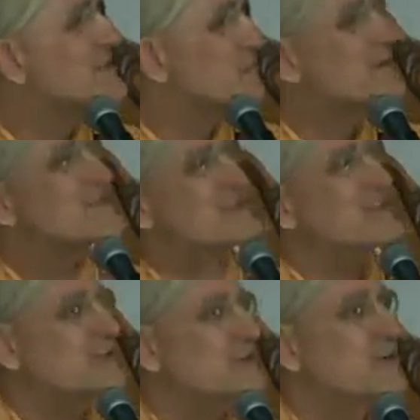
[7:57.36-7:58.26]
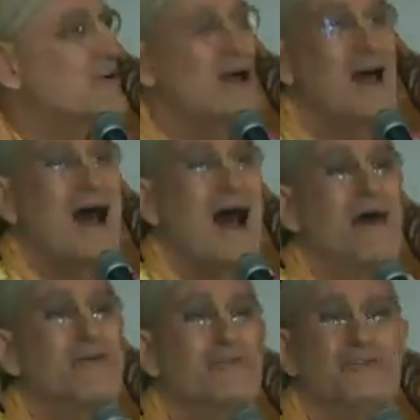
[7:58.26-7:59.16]
position or
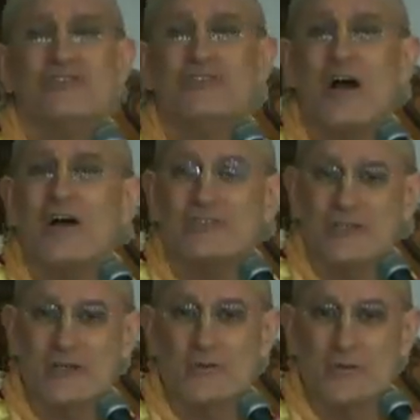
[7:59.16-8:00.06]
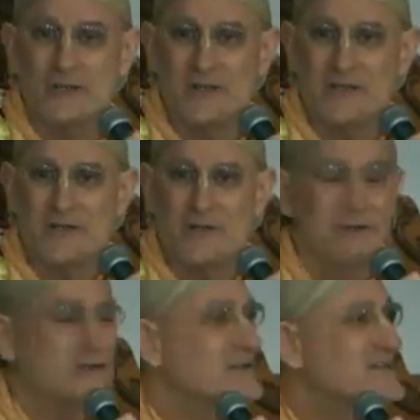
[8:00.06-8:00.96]
how do you judge equalness,
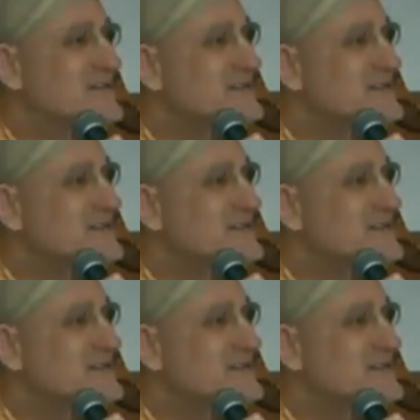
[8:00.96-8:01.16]
right? Because this